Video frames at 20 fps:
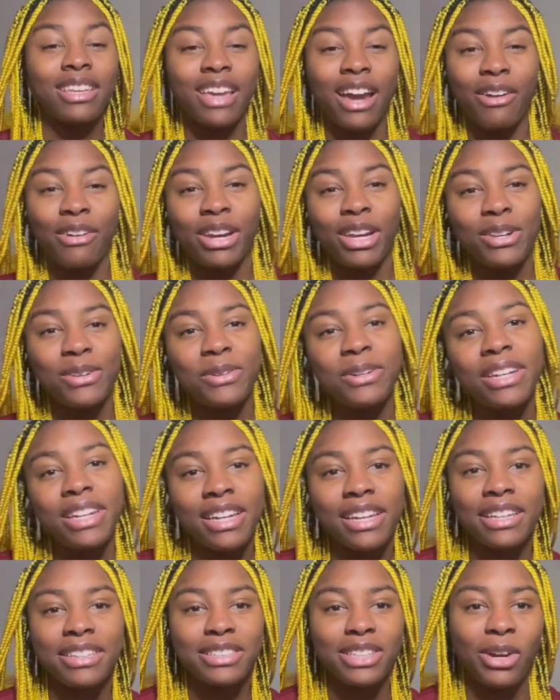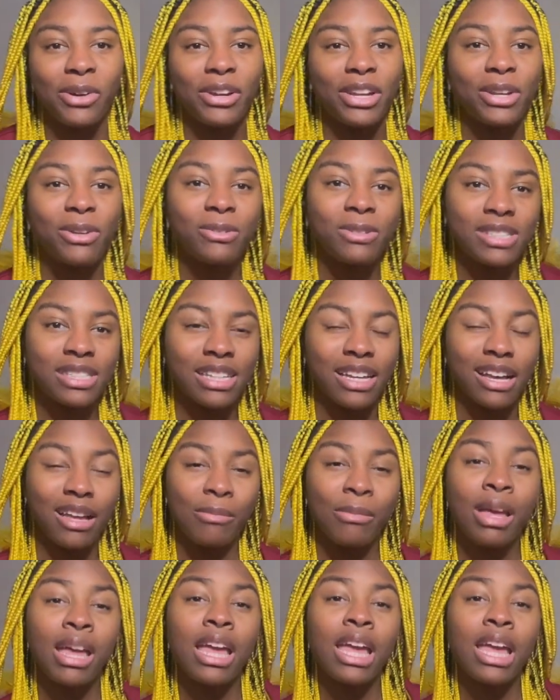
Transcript: Y'all already know what it is. Y'all already know what's up.